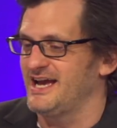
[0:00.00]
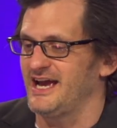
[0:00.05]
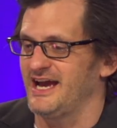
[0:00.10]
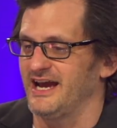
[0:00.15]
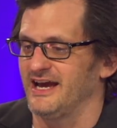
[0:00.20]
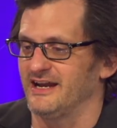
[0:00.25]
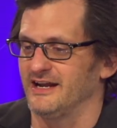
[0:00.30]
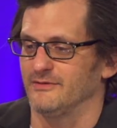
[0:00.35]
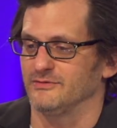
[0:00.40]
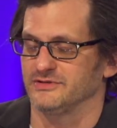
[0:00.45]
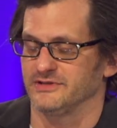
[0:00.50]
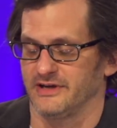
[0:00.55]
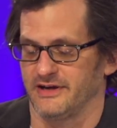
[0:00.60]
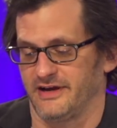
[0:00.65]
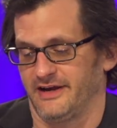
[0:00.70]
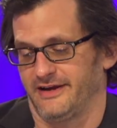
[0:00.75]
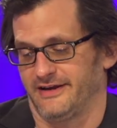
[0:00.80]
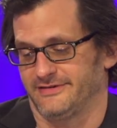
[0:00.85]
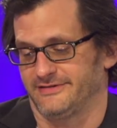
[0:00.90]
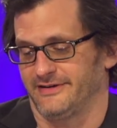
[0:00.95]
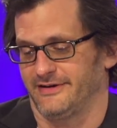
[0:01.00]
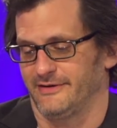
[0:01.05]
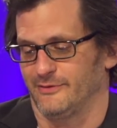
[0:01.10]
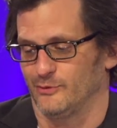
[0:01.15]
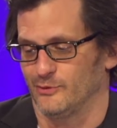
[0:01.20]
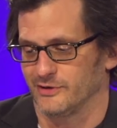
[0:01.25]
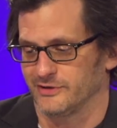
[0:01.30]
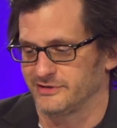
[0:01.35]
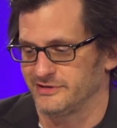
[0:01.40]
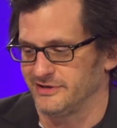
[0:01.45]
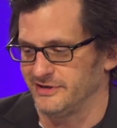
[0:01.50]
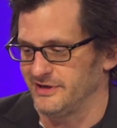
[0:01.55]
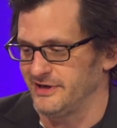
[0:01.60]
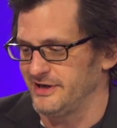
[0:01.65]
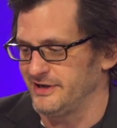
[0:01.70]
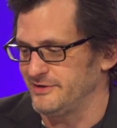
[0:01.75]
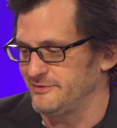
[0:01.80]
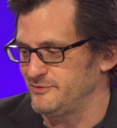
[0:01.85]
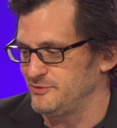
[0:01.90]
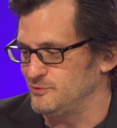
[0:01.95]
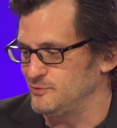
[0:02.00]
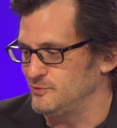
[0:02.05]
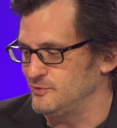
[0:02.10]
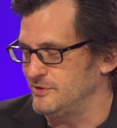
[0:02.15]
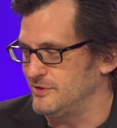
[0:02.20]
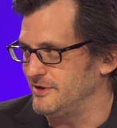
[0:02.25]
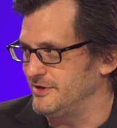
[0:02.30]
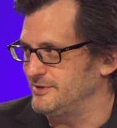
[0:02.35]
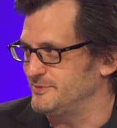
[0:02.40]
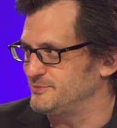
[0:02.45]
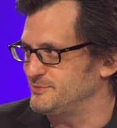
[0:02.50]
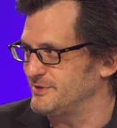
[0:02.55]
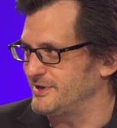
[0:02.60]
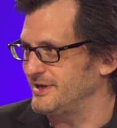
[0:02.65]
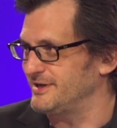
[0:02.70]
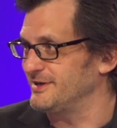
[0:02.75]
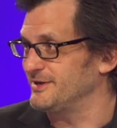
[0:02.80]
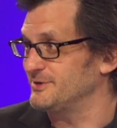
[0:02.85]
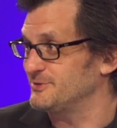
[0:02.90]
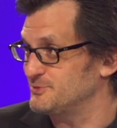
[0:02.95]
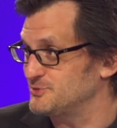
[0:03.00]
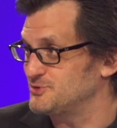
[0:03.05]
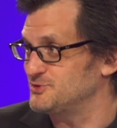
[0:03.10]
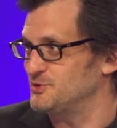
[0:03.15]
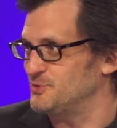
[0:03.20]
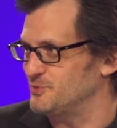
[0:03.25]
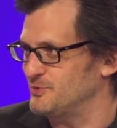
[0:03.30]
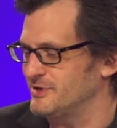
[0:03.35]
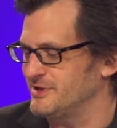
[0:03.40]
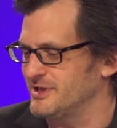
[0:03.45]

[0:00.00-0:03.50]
And I was like, I guess I could work tonight if you want, but I like was super.